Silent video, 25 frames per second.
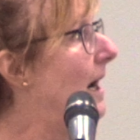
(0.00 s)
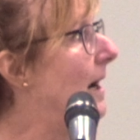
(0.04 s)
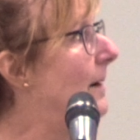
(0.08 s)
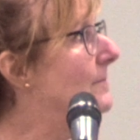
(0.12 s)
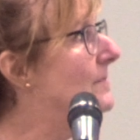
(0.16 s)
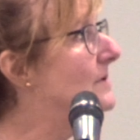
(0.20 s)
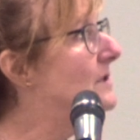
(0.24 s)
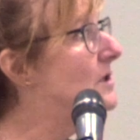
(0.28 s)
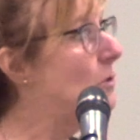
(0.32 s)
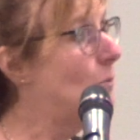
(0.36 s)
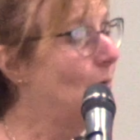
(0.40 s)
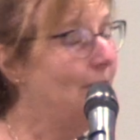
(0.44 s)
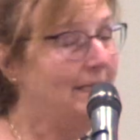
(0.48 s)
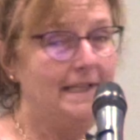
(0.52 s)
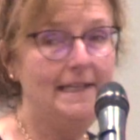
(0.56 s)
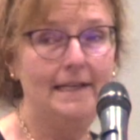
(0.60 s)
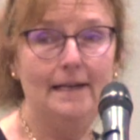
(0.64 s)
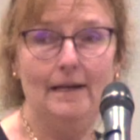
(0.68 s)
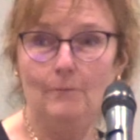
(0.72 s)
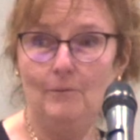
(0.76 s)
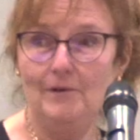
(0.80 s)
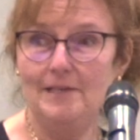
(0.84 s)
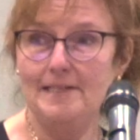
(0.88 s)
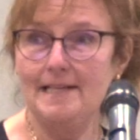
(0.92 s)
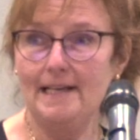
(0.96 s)
So
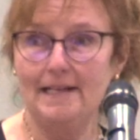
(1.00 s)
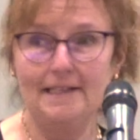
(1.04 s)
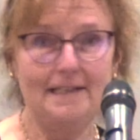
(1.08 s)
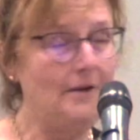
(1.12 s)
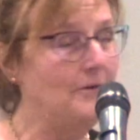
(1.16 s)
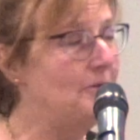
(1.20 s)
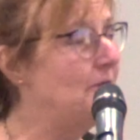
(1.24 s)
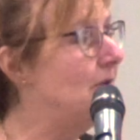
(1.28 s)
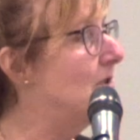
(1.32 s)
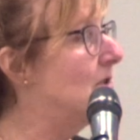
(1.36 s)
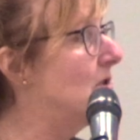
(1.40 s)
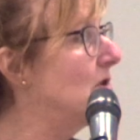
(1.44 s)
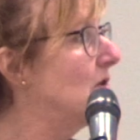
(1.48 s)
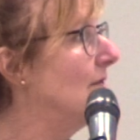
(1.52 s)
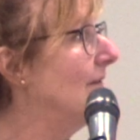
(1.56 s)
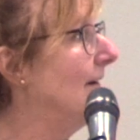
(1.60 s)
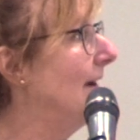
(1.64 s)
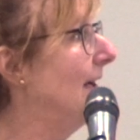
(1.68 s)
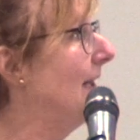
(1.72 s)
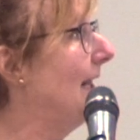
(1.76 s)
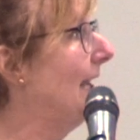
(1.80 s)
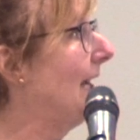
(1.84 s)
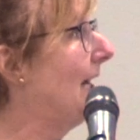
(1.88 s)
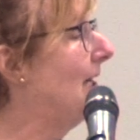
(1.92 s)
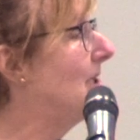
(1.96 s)
we sent out the survey
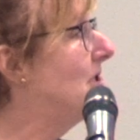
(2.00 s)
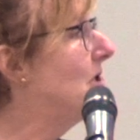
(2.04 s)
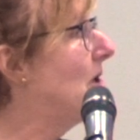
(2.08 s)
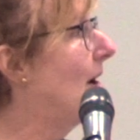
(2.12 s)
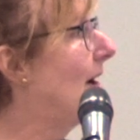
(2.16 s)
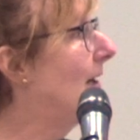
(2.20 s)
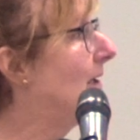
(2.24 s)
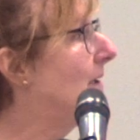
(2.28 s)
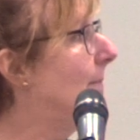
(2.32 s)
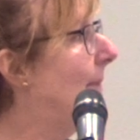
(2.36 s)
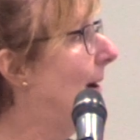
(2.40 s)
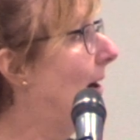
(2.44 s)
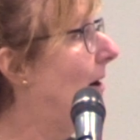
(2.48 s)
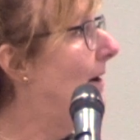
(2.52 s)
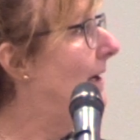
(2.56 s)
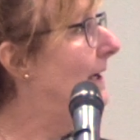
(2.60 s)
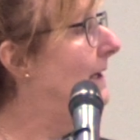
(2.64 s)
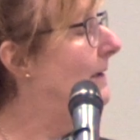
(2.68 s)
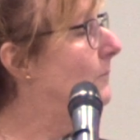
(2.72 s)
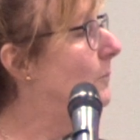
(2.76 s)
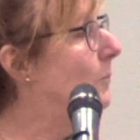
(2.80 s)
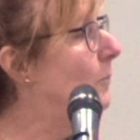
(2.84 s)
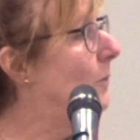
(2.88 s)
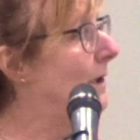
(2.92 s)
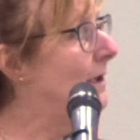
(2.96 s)
like I talked about.
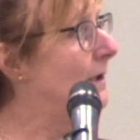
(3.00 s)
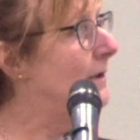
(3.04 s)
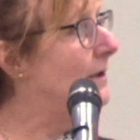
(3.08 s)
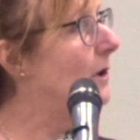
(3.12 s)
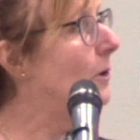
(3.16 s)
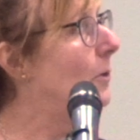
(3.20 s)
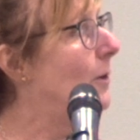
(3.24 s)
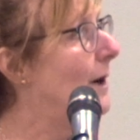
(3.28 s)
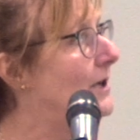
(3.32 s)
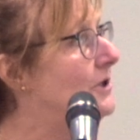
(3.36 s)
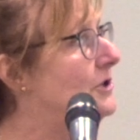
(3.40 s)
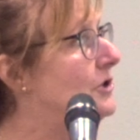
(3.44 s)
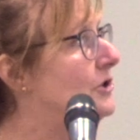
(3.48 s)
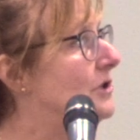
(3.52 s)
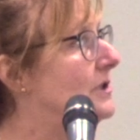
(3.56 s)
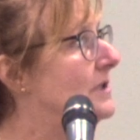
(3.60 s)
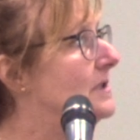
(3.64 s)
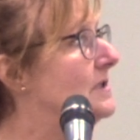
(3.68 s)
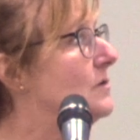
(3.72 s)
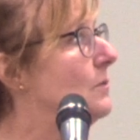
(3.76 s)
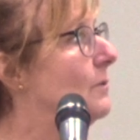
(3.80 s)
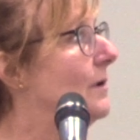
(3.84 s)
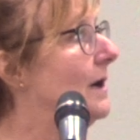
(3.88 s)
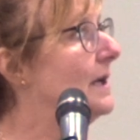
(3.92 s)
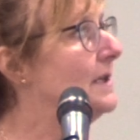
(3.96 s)
And one of the
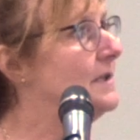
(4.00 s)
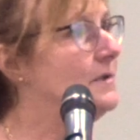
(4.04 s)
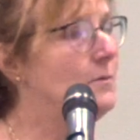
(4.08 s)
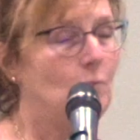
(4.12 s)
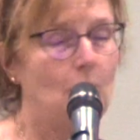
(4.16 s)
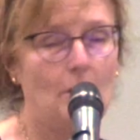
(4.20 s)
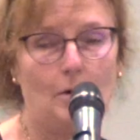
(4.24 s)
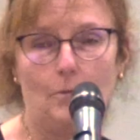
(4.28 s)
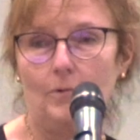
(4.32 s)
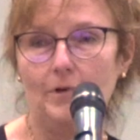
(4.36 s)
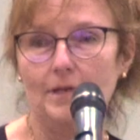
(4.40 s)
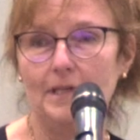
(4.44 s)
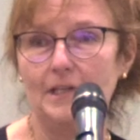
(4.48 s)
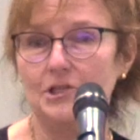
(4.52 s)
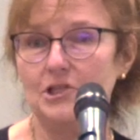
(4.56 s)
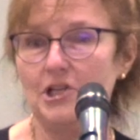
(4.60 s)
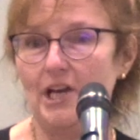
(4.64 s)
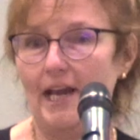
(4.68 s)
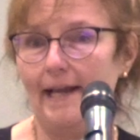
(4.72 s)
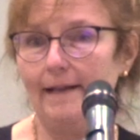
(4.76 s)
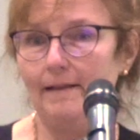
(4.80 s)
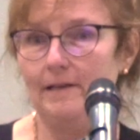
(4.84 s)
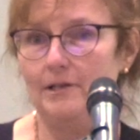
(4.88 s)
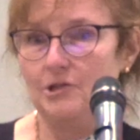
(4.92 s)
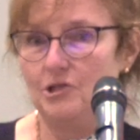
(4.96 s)
questions was, what were the
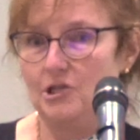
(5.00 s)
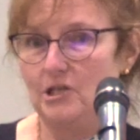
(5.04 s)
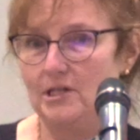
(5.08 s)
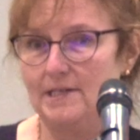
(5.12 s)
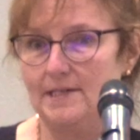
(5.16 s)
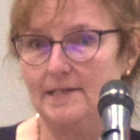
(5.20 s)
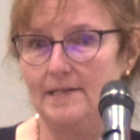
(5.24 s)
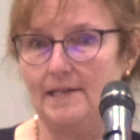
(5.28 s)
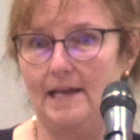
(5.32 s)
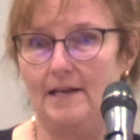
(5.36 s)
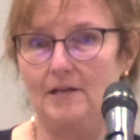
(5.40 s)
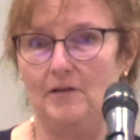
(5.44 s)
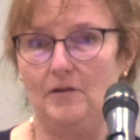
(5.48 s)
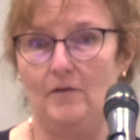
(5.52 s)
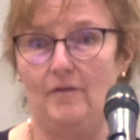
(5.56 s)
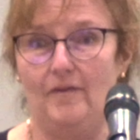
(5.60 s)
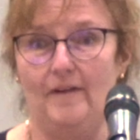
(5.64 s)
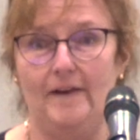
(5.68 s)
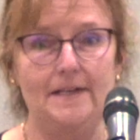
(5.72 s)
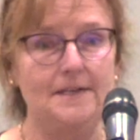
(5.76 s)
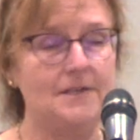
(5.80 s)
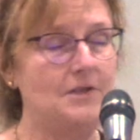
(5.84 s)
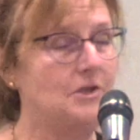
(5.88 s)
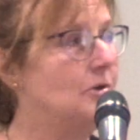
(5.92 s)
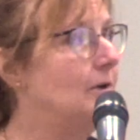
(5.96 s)
challenges that you
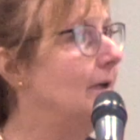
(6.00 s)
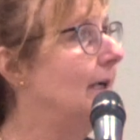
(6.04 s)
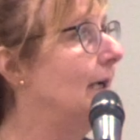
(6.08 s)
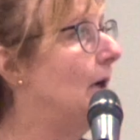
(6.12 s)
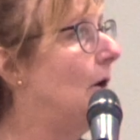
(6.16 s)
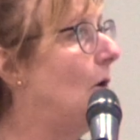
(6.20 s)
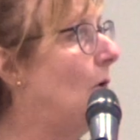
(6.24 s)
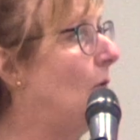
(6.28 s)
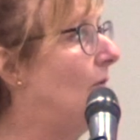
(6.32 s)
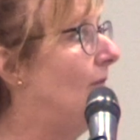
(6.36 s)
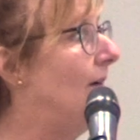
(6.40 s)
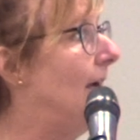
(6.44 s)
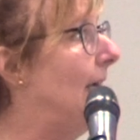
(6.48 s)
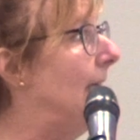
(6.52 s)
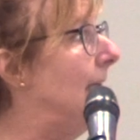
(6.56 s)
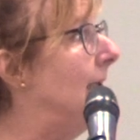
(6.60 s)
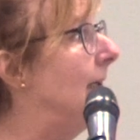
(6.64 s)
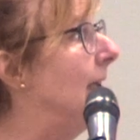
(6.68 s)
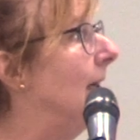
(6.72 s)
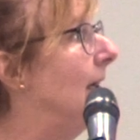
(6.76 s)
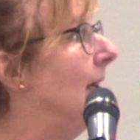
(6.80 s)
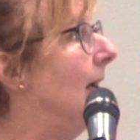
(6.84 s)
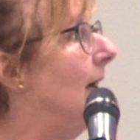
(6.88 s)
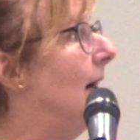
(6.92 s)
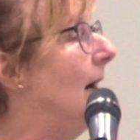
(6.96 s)
faced during COVID?
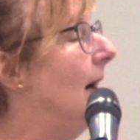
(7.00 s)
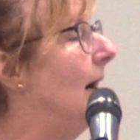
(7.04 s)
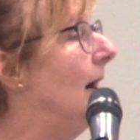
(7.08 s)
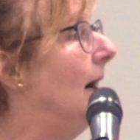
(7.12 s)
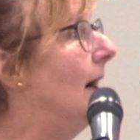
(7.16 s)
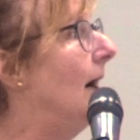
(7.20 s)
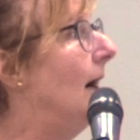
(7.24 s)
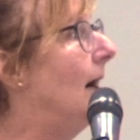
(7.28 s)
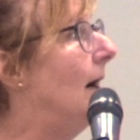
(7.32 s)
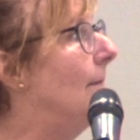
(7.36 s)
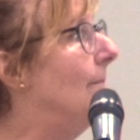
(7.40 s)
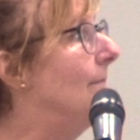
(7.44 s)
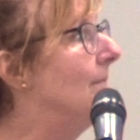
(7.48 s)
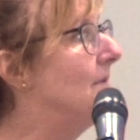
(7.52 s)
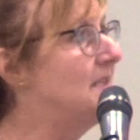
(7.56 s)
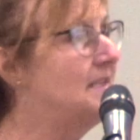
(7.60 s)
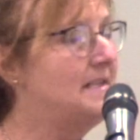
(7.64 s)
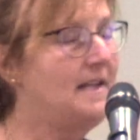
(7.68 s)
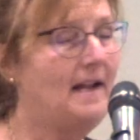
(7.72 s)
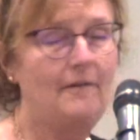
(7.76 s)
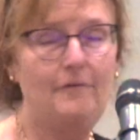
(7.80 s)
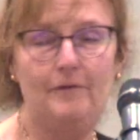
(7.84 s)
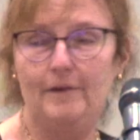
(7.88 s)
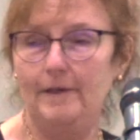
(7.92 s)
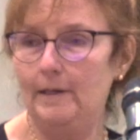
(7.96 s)

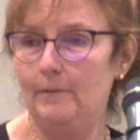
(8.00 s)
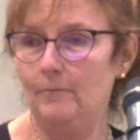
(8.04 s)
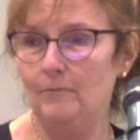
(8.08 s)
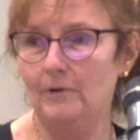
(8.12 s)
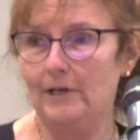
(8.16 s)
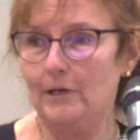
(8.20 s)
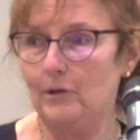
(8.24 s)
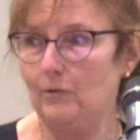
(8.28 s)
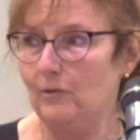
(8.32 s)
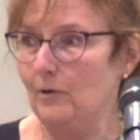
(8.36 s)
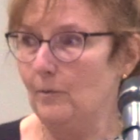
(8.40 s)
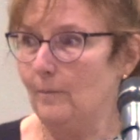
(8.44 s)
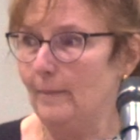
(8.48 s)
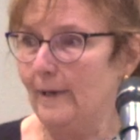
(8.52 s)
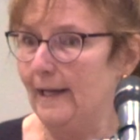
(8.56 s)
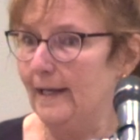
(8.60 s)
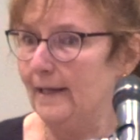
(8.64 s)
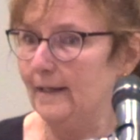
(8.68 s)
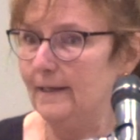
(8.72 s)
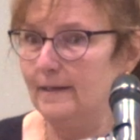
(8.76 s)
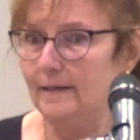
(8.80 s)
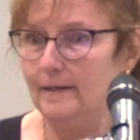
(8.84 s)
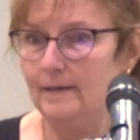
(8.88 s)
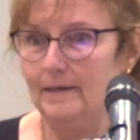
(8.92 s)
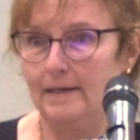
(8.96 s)
Staffing and
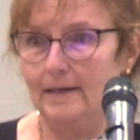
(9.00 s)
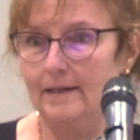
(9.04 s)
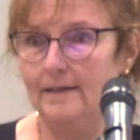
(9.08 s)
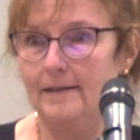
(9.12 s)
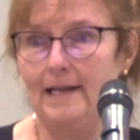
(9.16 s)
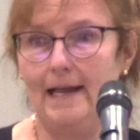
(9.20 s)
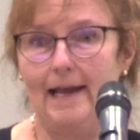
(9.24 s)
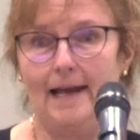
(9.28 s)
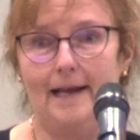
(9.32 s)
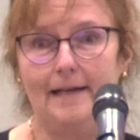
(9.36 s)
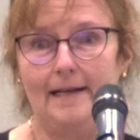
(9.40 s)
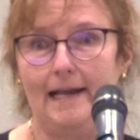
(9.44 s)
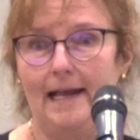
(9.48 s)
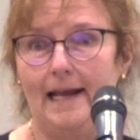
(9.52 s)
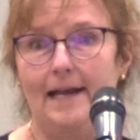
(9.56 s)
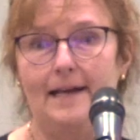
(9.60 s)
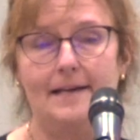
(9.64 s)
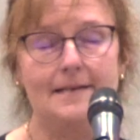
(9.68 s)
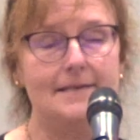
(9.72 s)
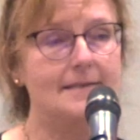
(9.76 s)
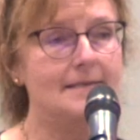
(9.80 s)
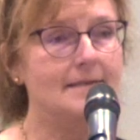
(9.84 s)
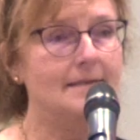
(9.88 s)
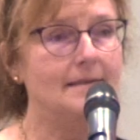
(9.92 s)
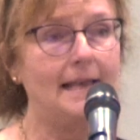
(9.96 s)
recruitment, and that
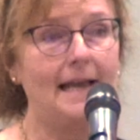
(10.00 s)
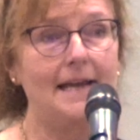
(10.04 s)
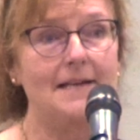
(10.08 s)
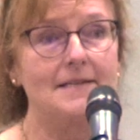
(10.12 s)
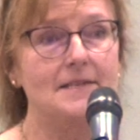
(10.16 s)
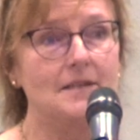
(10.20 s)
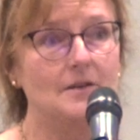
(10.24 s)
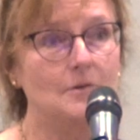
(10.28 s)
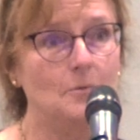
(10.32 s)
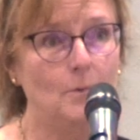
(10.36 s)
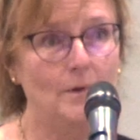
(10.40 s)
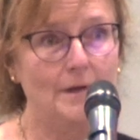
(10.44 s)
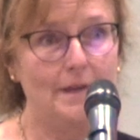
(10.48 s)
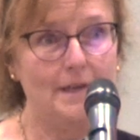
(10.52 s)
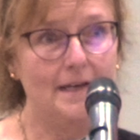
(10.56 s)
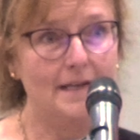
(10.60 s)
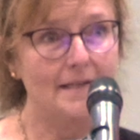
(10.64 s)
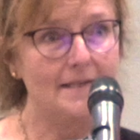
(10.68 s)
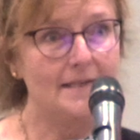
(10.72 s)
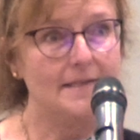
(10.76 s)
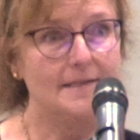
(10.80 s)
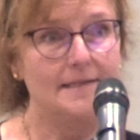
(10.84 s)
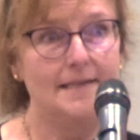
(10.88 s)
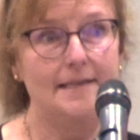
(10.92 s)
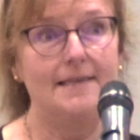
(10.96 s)
has lasted with
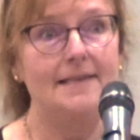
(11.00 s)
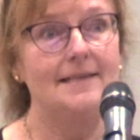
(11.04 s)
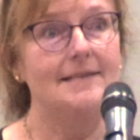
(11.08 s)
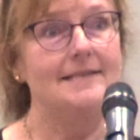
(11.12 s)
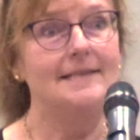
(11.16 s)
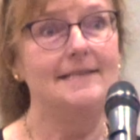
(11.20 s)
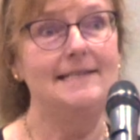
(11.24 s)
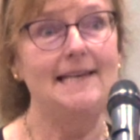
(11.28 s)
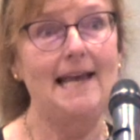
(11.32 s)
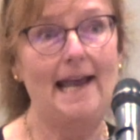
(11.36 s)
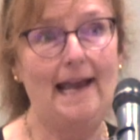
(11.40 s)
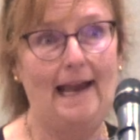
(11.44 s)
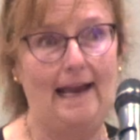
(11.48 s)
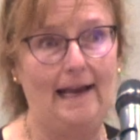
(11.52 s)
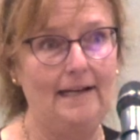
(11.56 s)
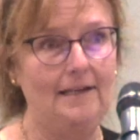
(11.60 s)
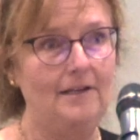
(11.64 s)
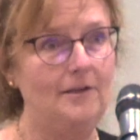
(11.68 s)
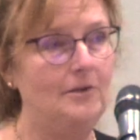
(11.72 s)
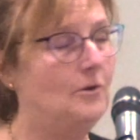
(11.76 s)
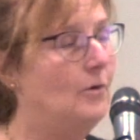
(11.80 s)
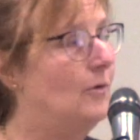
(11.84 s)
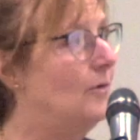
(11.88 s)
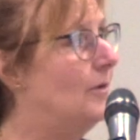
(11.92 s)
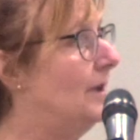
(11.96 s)
us to this day,
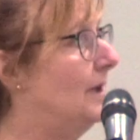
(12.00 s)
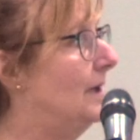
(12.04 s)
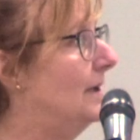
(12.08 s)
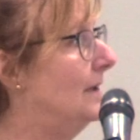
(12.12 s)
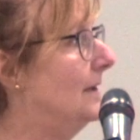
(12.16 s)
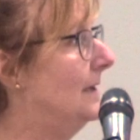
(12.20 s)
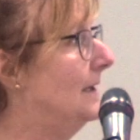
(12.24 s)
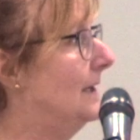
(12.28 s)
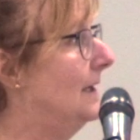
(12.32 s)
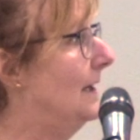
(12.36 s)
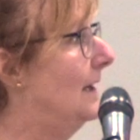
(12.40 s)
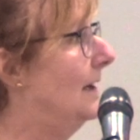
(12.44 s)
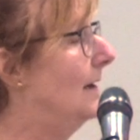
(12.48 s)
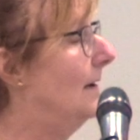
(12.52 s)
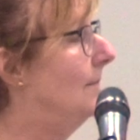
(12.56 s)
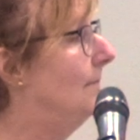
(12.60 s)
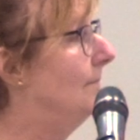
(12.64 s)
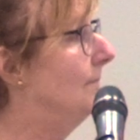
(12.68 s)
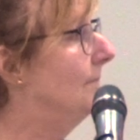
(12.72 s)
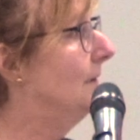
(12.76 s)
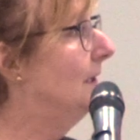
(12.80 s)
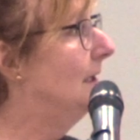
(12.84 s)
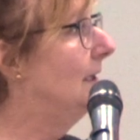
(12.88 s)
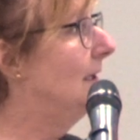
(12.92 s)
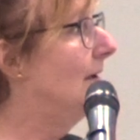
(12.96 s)

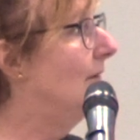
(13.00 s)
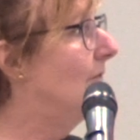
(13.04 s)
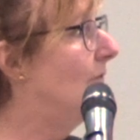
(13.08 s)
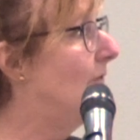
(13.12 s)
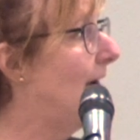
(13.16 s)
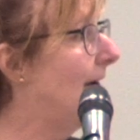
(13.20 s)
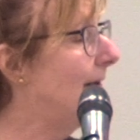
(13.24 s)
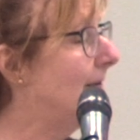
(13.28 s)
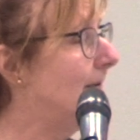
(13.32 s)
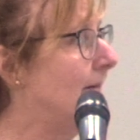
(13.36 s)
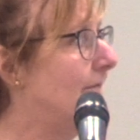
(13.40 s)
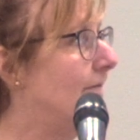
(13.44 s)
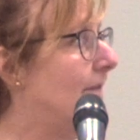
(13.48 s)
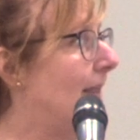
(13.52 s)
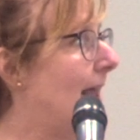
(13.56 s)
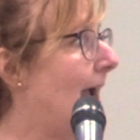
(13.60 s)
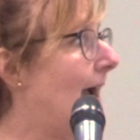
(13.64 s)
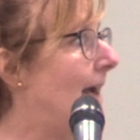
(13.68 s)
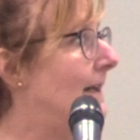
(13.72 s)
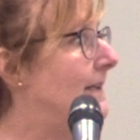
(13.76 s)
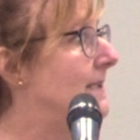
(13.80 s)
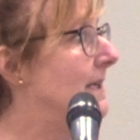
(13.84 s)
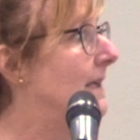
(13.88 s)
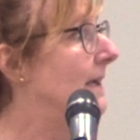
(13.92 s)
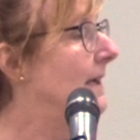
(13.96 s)
the effect of
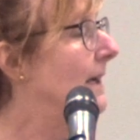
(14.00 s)
that.